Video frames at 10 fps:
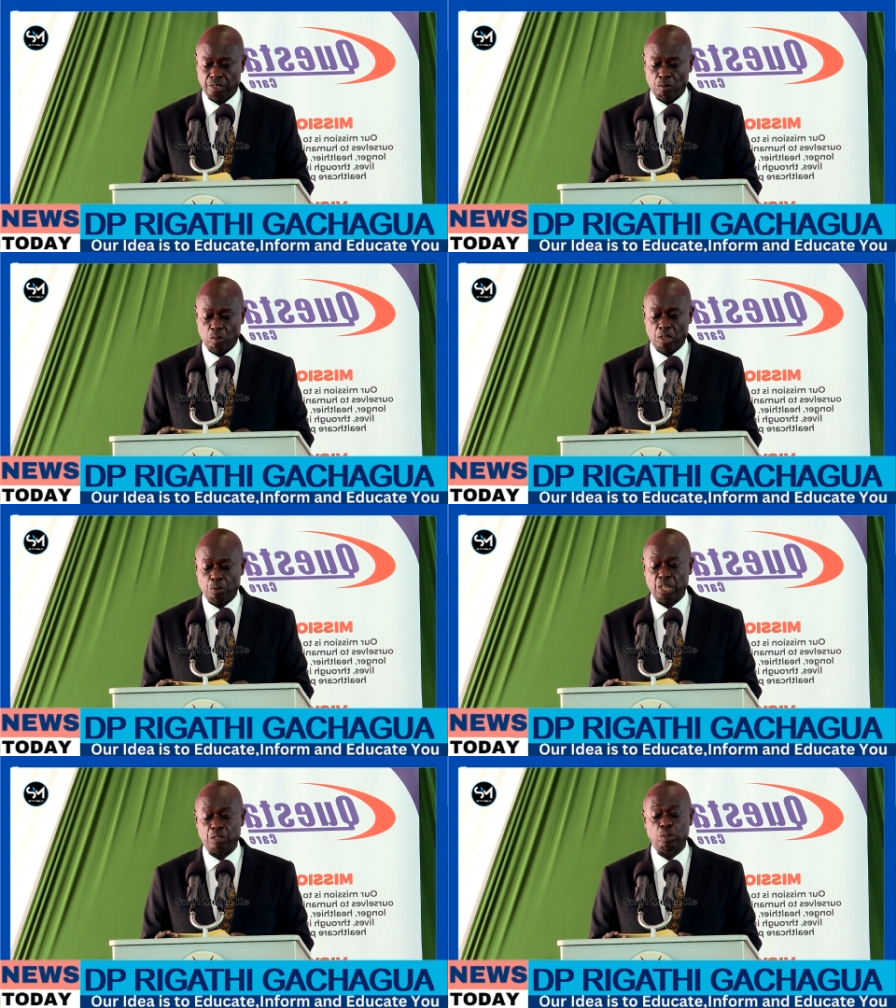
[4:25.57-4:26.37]
Where
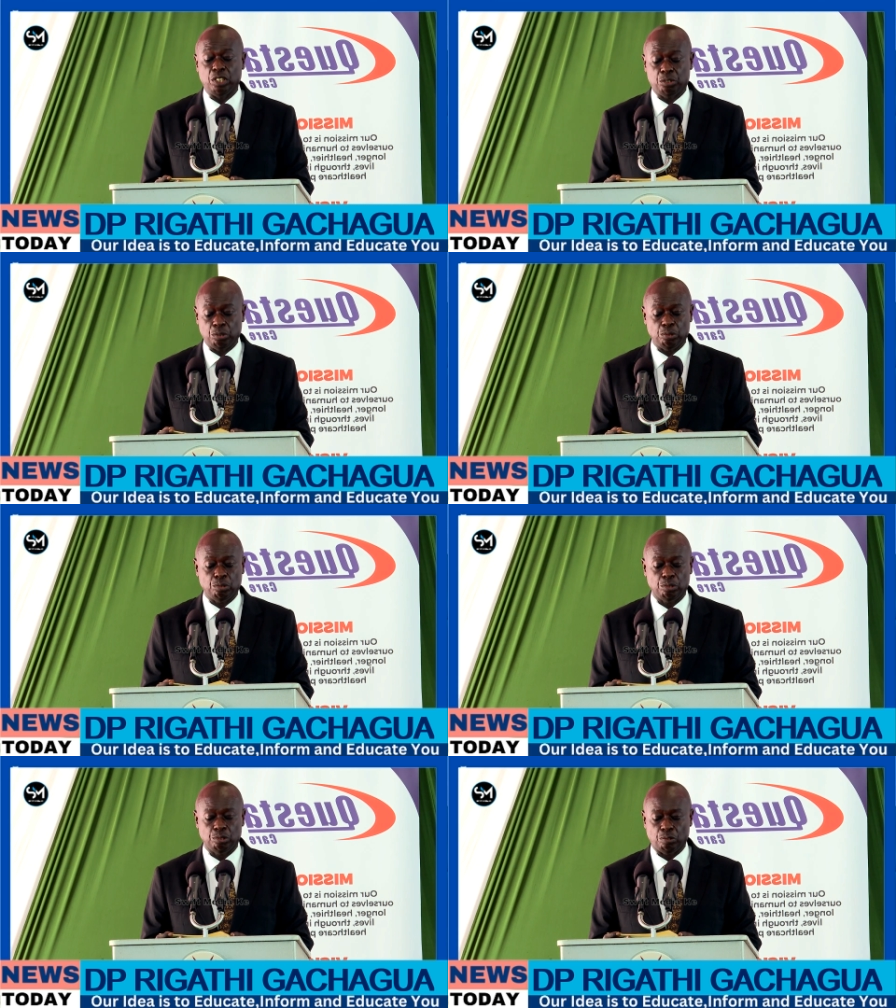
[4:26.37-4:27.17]
we are doing so,
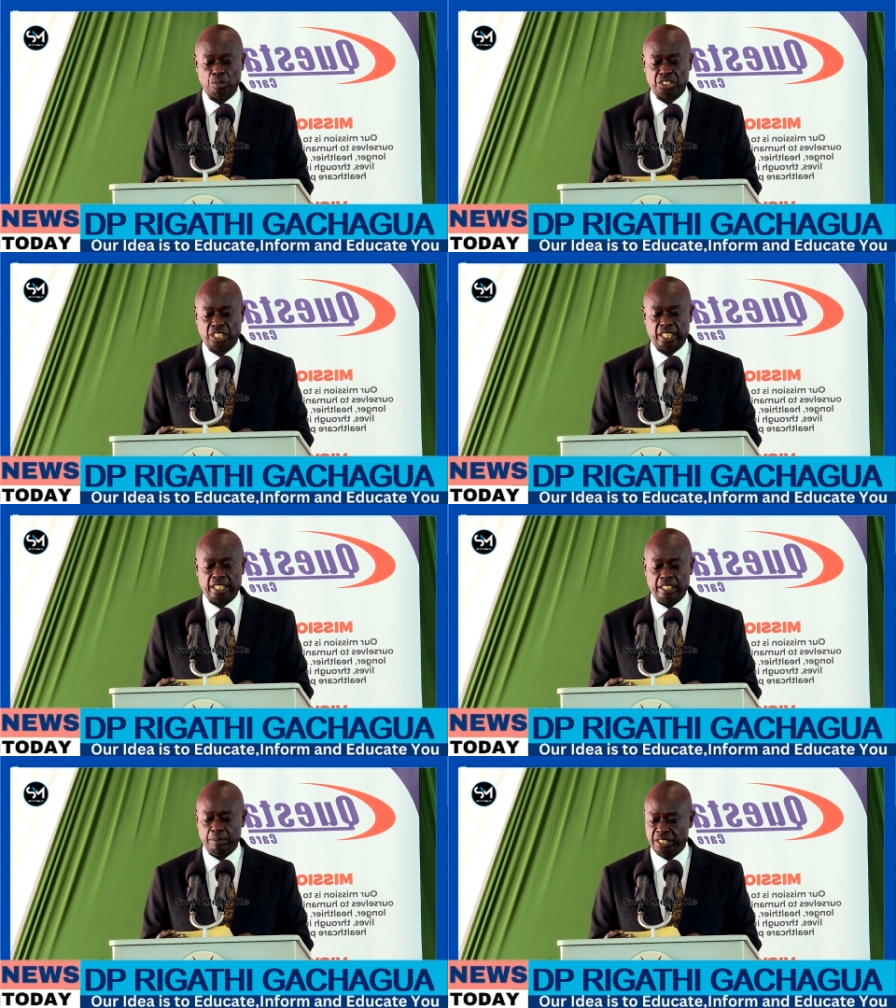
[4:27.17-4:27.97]
Questa
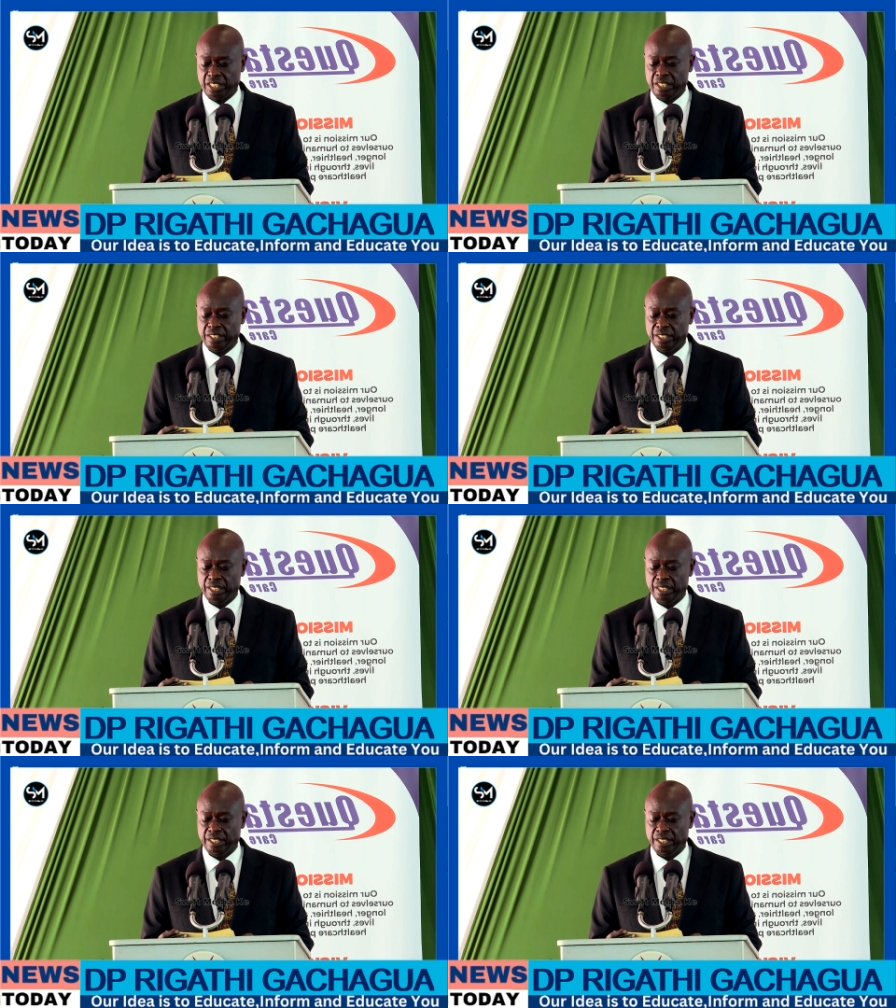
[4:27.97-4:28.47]
Care Limited